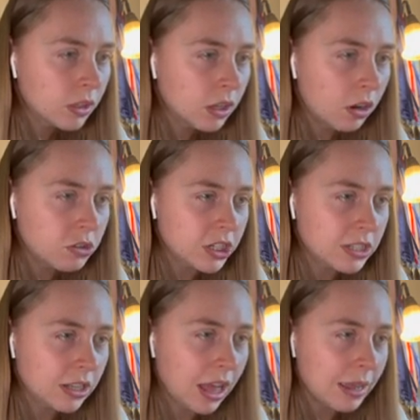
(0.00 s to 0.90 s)
Oh, she's
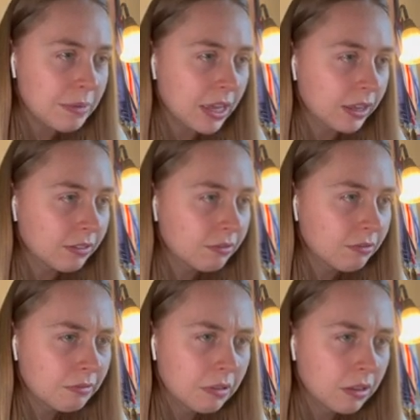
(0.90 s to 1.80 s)
climbing.
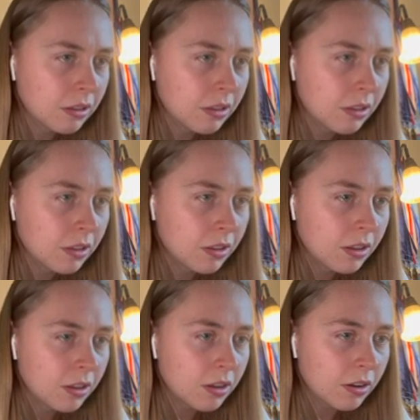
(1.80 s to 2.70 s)

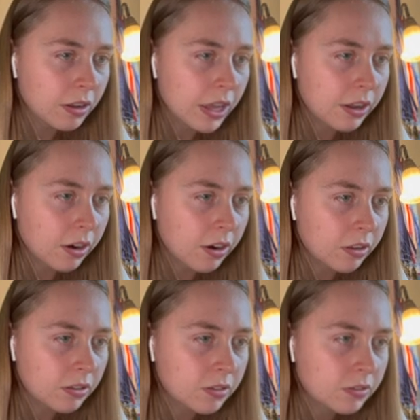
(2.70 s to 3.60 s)
Okay, girl.